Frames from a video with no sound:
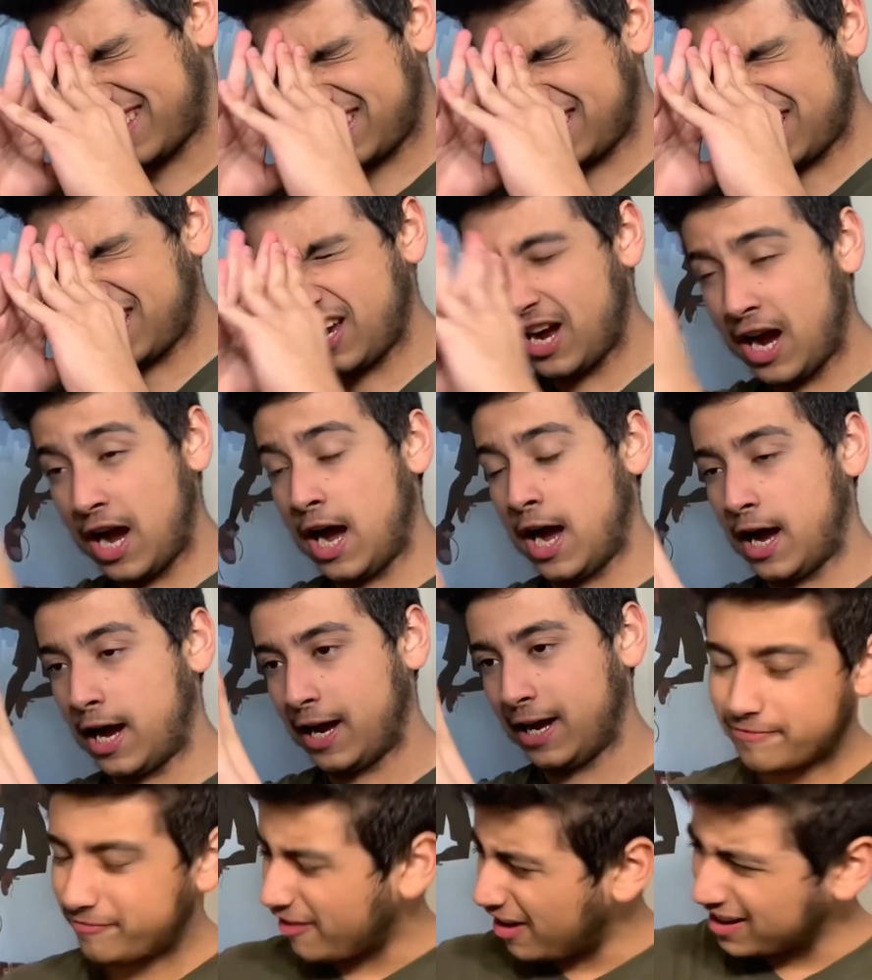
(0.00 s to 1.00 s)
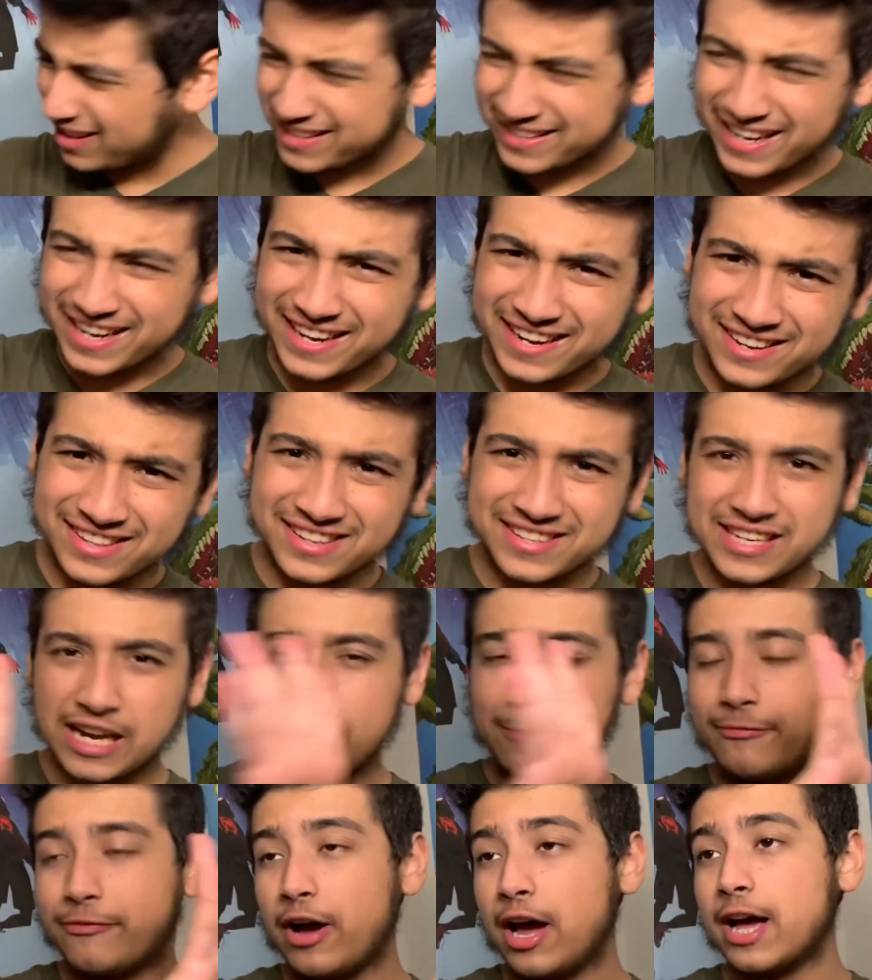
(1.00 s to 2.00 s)
finally getting into the
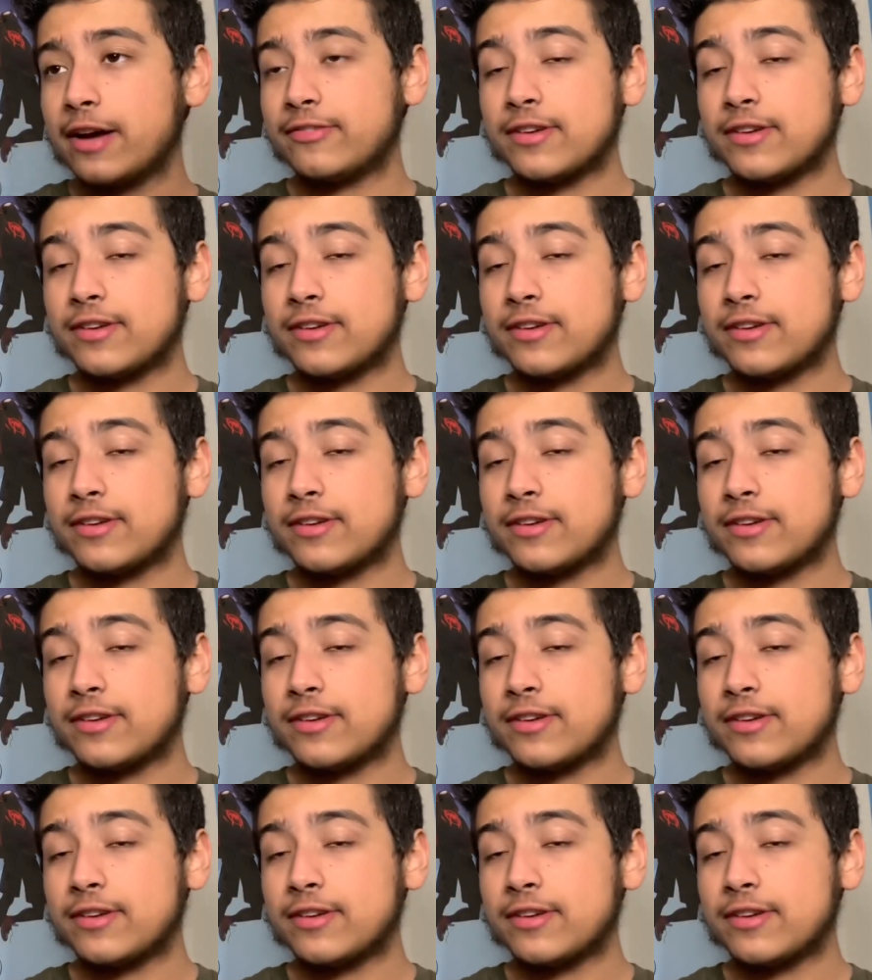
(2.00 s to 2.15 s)
top 5.